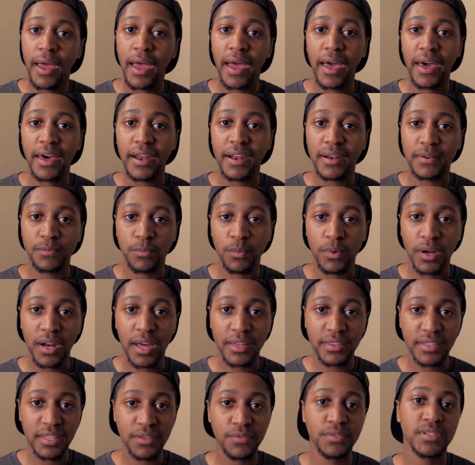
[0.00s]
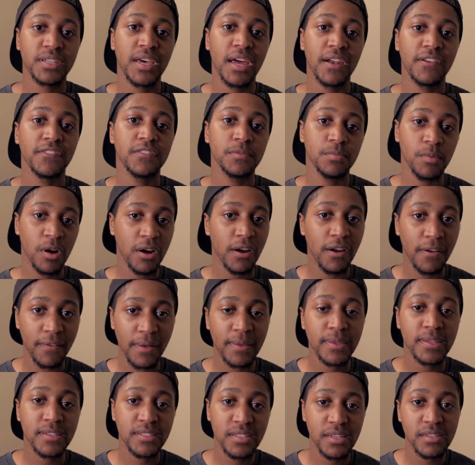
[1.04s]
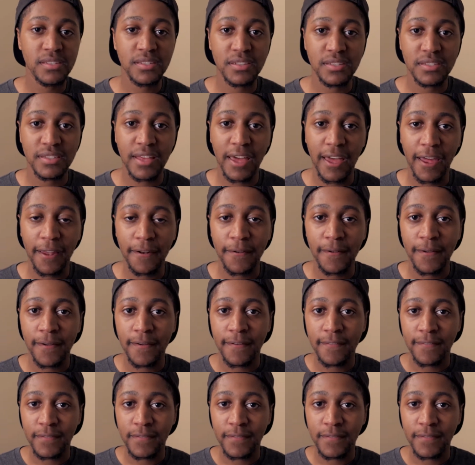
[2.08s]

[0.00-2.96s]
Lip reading: And what I think was kind of smart about this season is that